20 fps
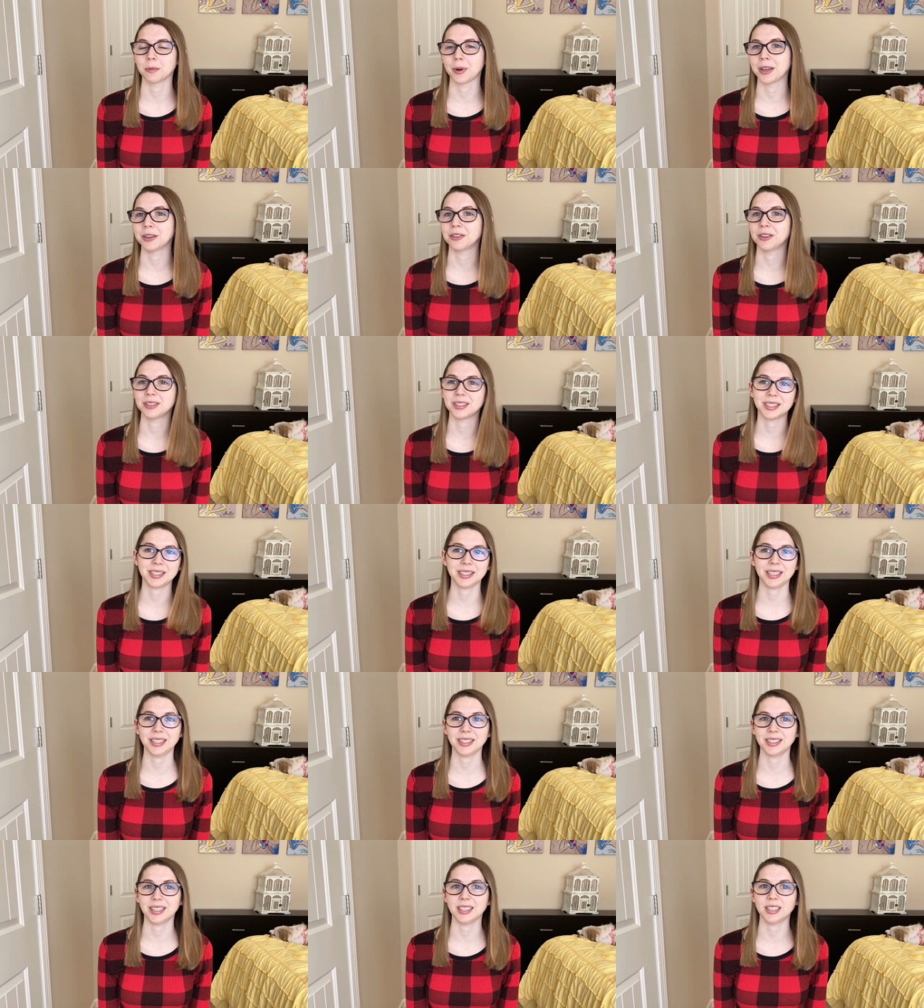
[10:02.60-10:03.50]
retinal
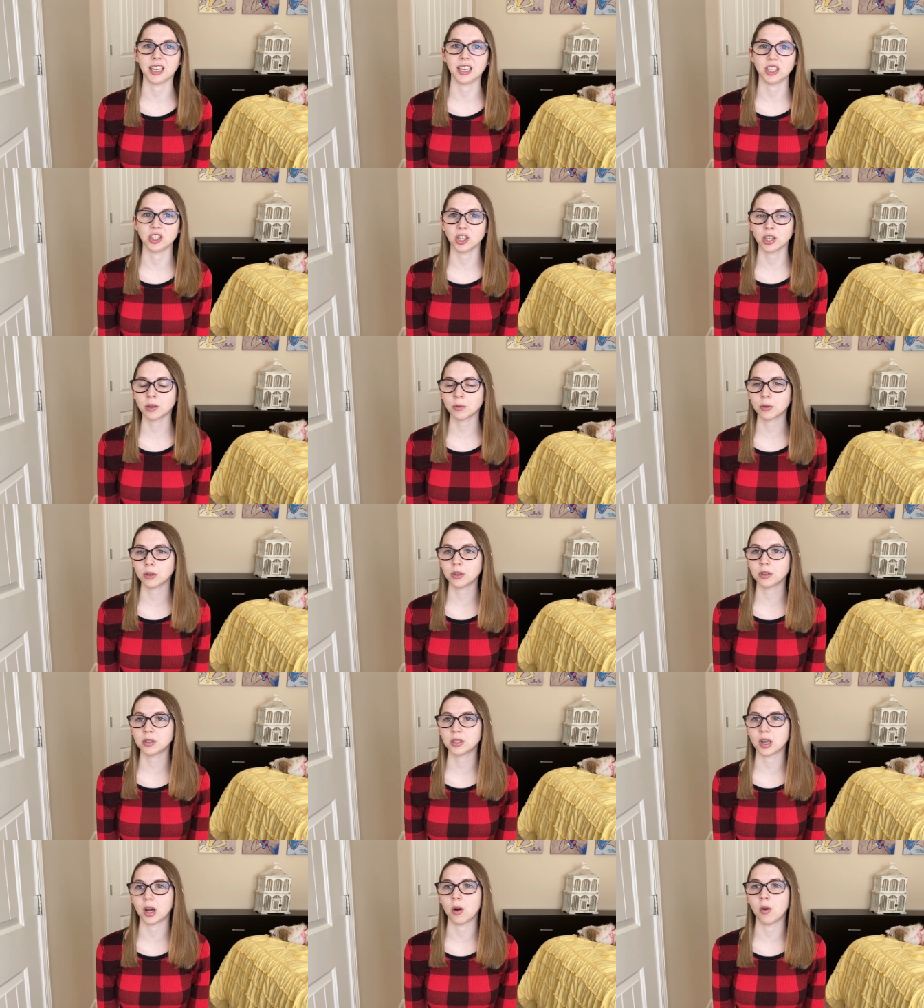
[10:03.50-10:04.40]
diseases in
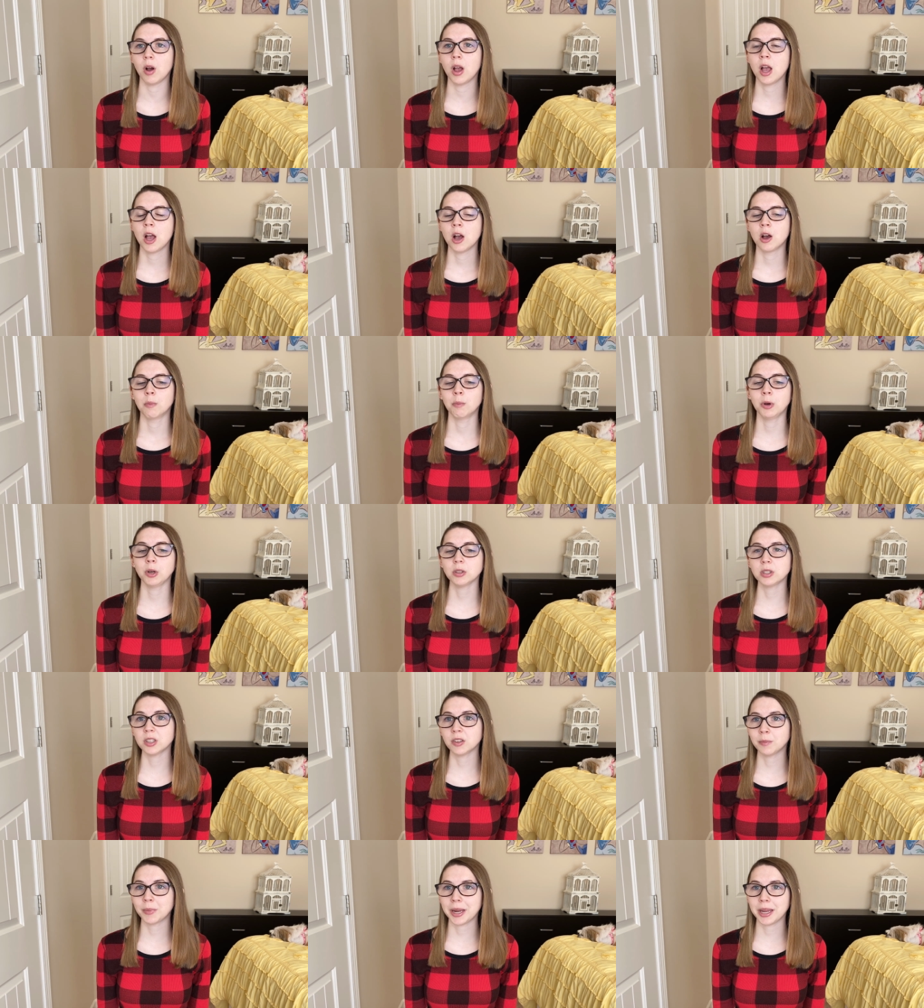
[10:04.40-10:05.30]
general, so
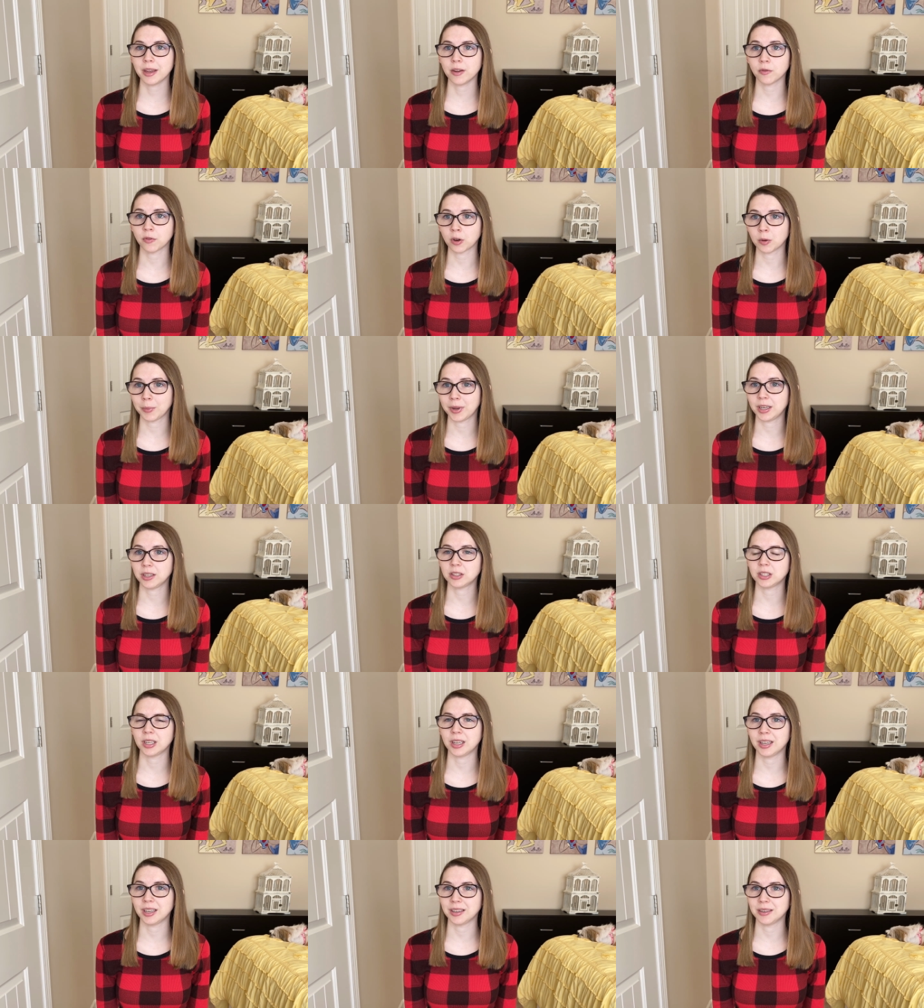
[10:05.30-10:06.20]
most of my
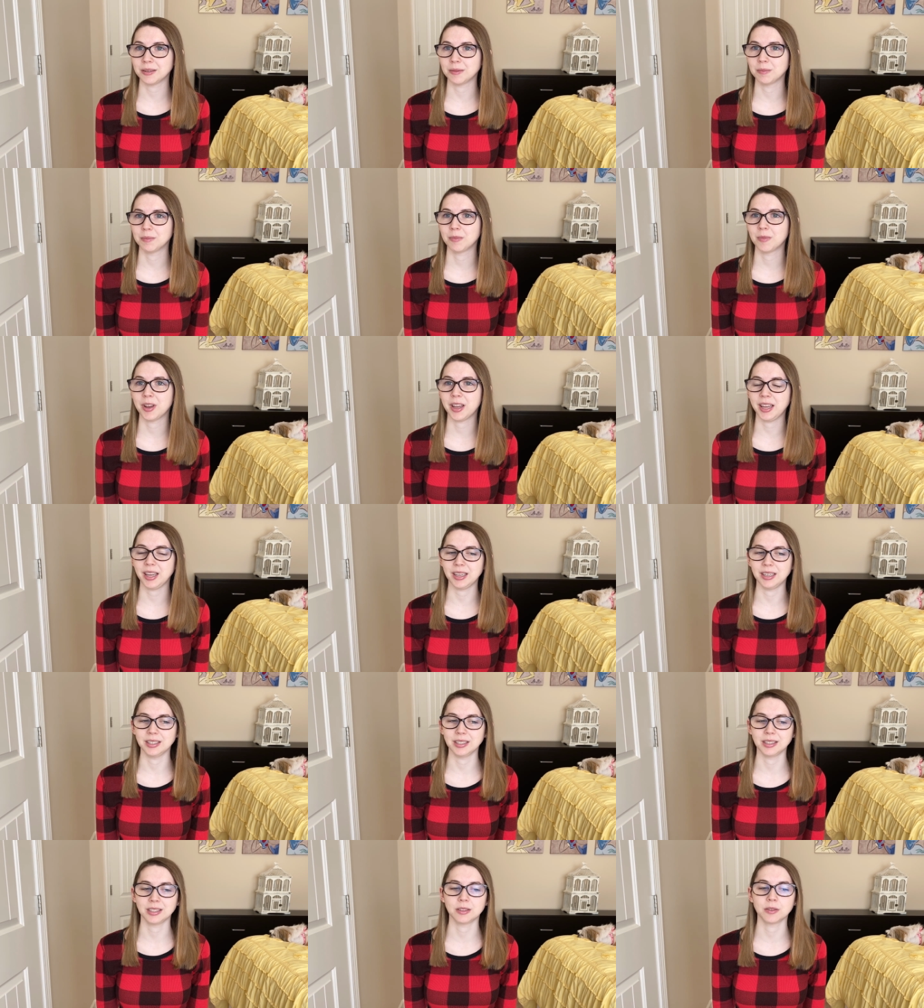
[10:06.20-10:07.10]
information
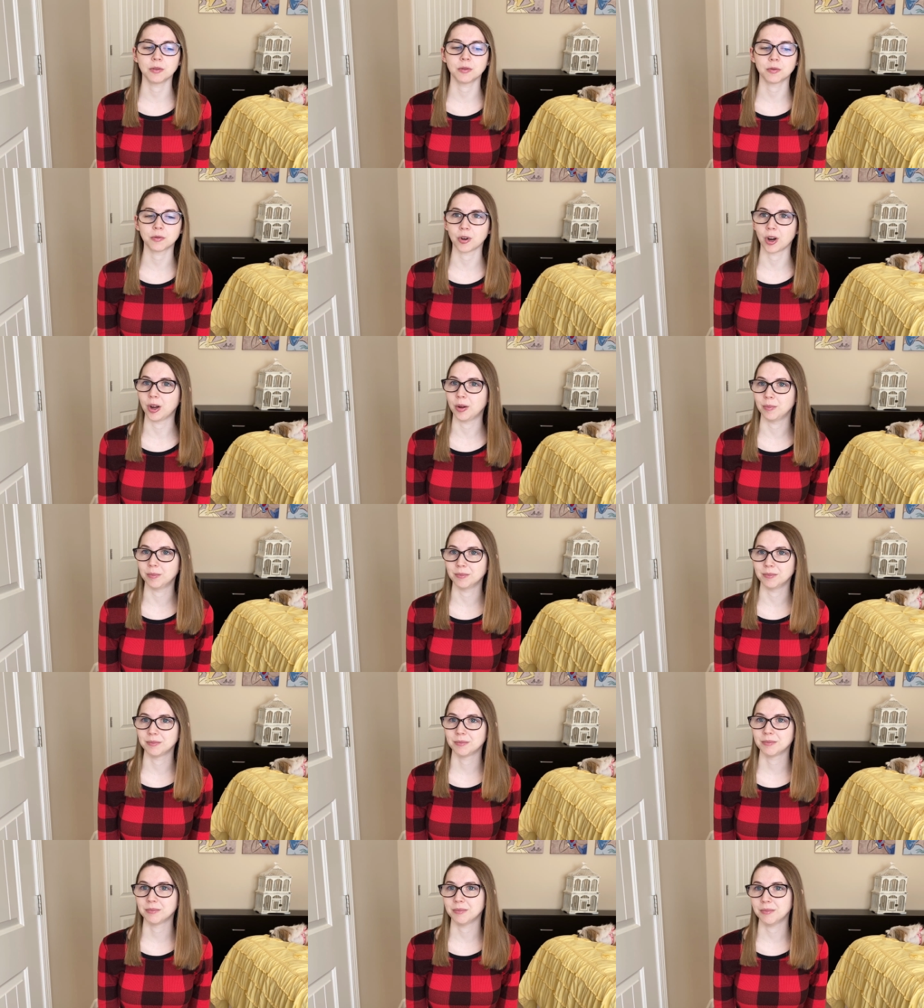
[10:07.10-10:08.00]
is
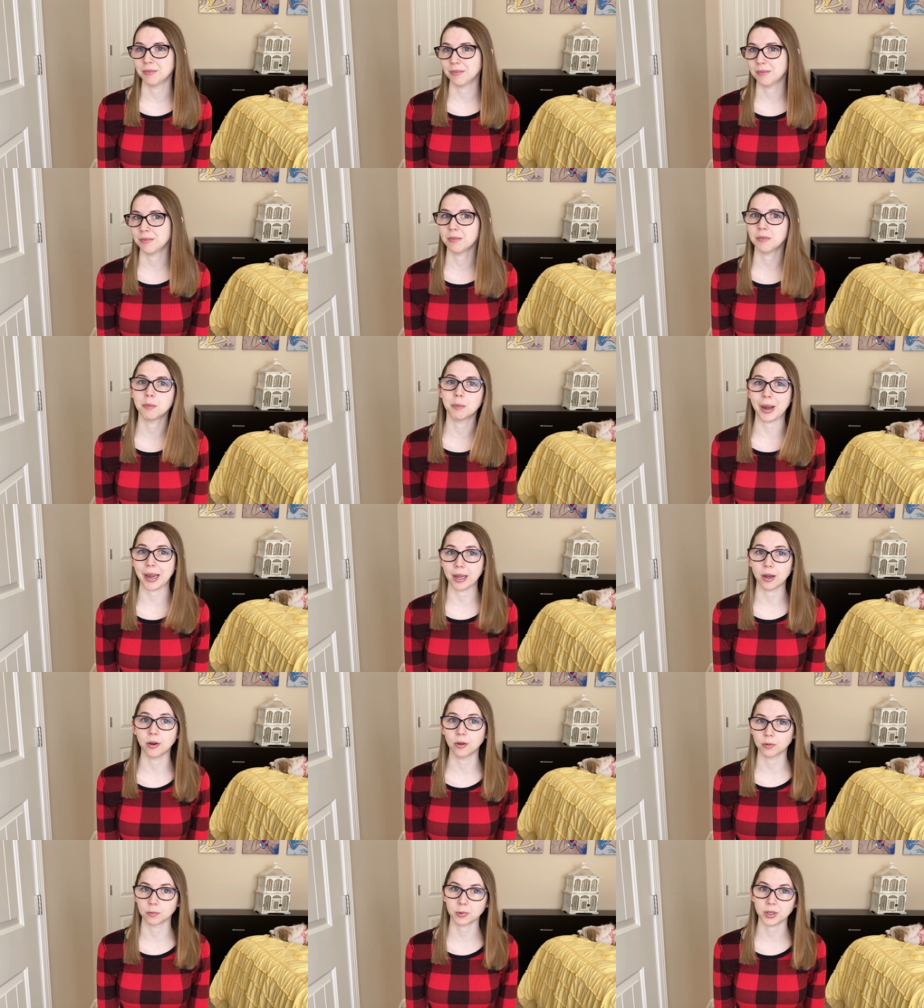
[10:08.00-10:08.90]
from my
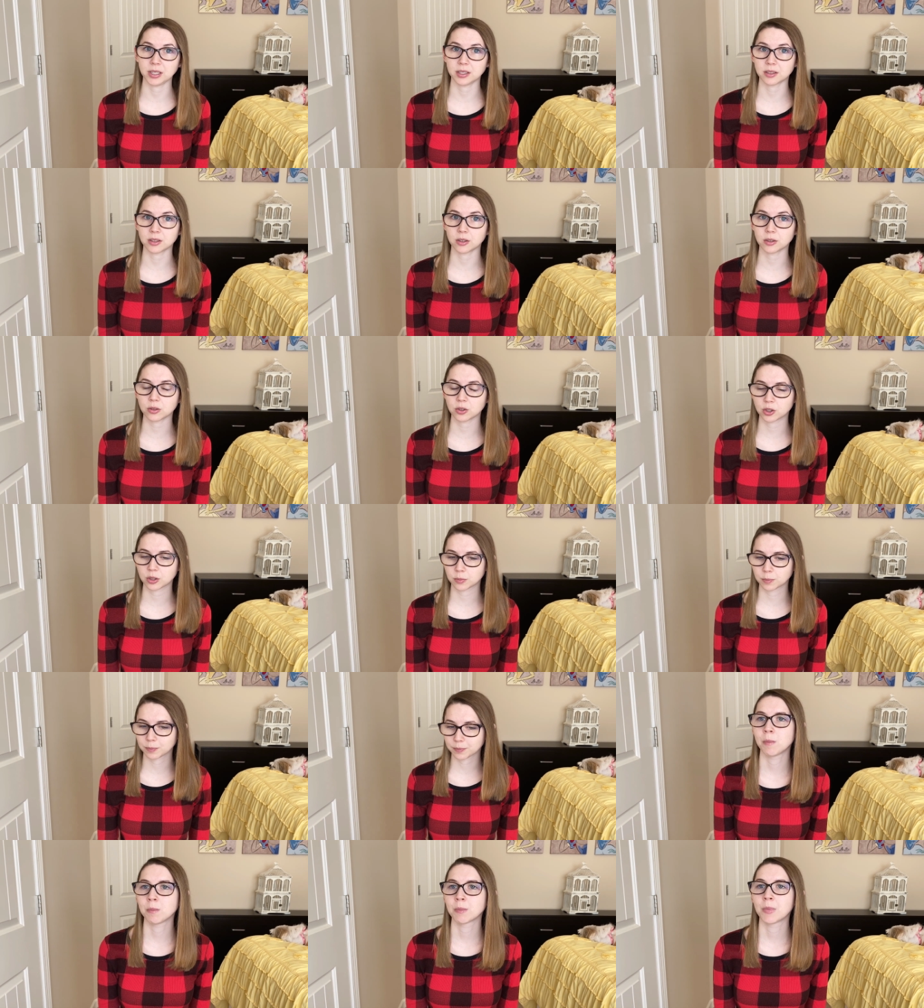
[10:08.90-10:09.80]
own
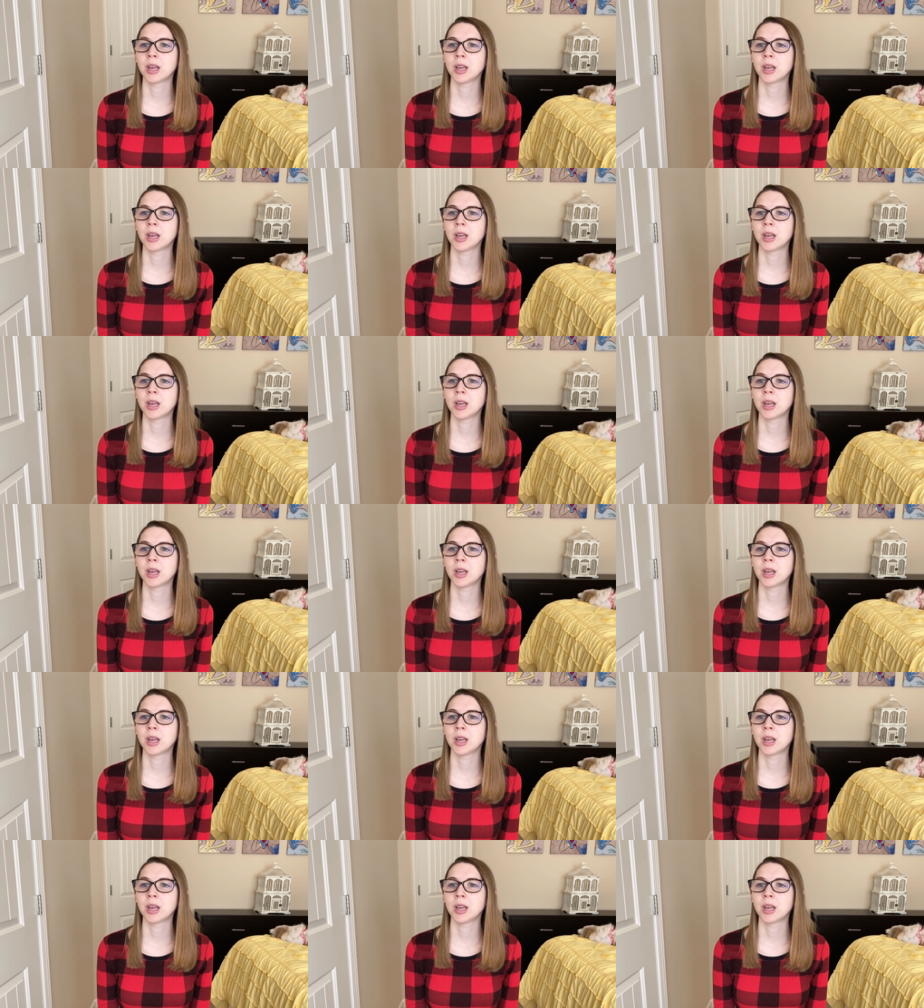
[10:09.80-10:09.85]
research.